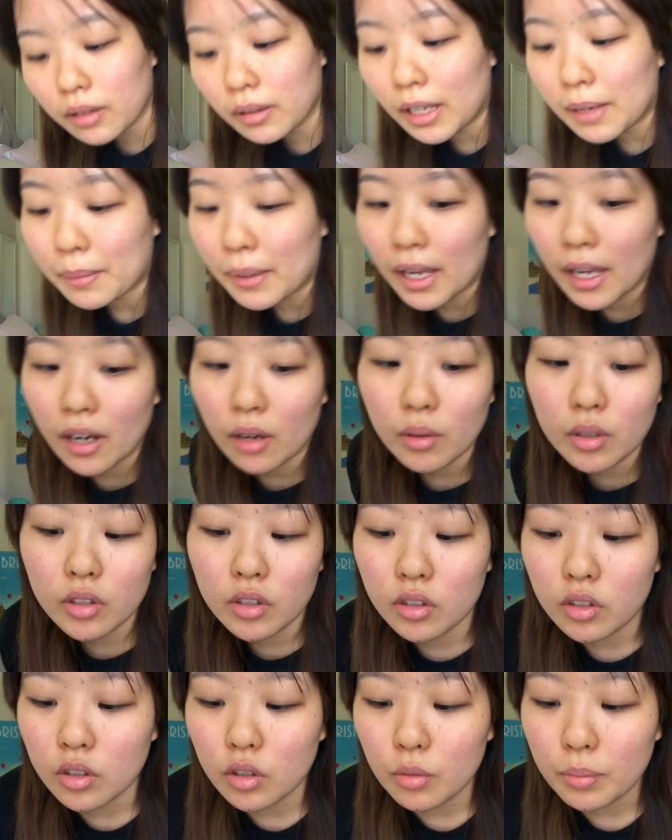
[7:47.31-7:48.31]
Like, my hair was
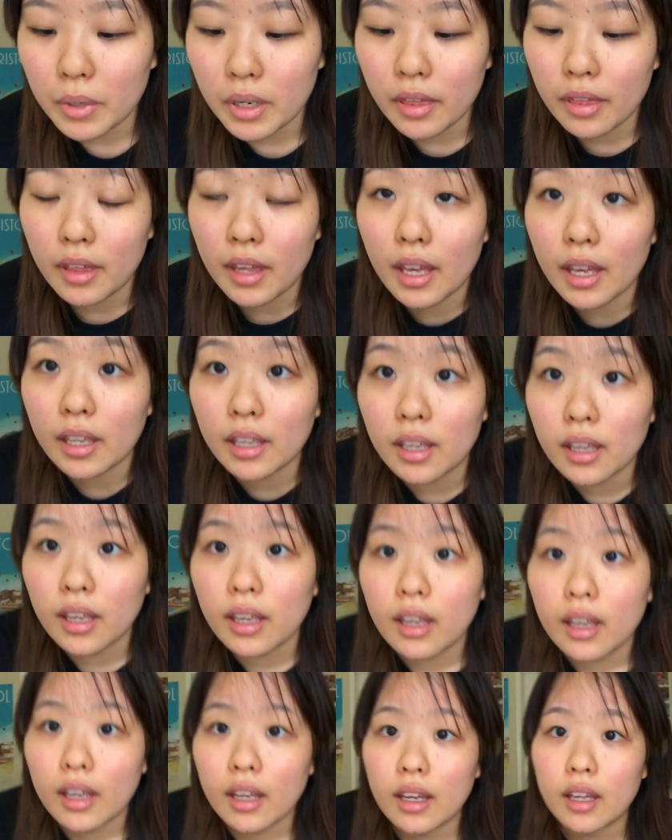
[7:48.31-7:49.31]
super thick,
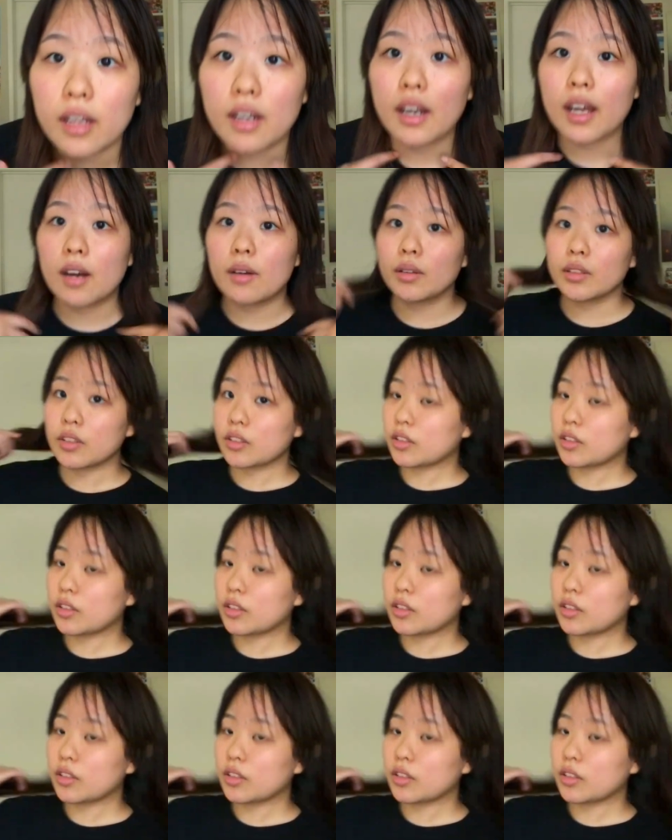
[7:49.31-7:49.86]
and now it's